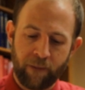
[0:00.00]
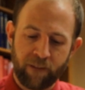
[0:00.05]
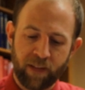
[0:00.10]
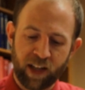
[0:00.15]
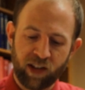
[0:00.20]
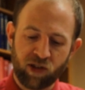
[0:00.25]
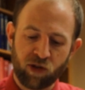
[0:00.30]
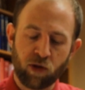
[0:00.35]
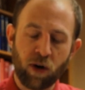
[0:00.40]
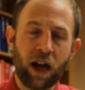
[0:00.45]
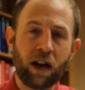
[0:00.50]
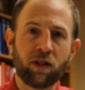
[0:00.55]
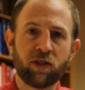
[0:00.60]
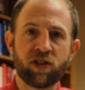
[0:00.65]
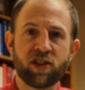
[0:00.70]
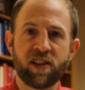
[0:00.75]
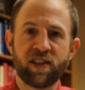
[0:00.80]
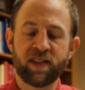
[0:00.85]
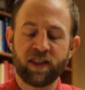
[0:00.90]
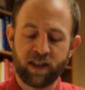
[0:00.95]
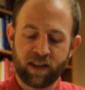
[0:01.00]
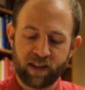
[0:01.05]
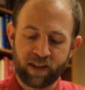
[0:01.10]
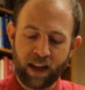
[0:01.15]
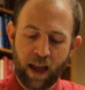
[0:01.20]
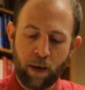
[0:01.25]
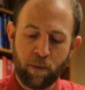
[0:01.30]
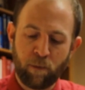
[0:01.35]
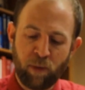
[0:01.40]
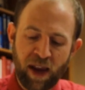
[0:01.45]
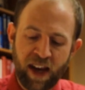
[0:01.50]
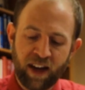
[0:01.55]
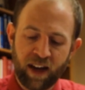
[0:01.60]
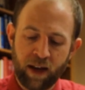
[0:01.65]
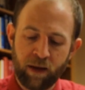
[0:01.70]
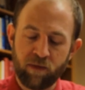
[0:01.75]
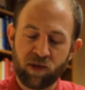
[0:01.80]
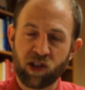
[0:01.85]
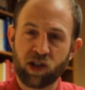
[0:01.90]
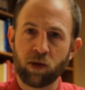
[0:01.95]
They surround Jesus. They beat
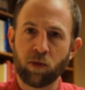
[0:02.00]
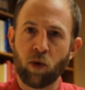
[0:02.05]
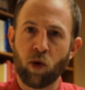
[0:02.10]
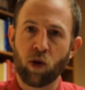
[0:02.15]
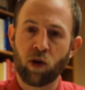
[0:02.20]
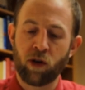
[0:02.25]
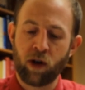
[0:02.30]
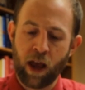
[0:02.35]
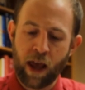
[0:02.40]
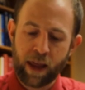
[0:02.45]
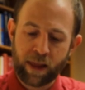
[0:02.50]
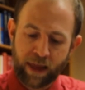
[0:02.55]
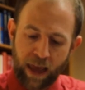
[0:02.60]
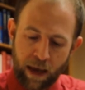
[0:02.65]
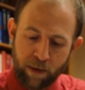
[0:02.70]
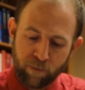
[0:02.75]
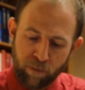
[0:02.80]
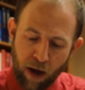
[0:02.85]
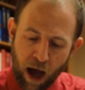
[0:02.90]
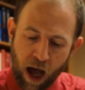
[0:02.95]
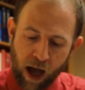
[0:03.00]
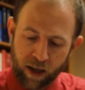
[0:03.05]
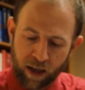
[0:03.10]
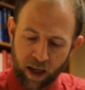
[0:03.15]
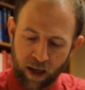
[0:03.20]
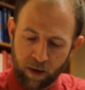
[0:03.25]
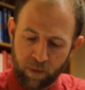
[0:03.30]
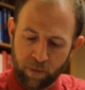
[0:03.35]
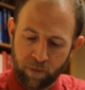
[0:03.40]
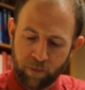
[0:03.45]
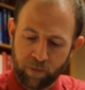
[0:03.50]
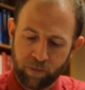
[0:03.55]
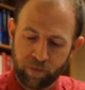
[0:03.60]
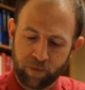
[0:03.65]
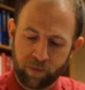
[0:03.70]
him some more. They mock him.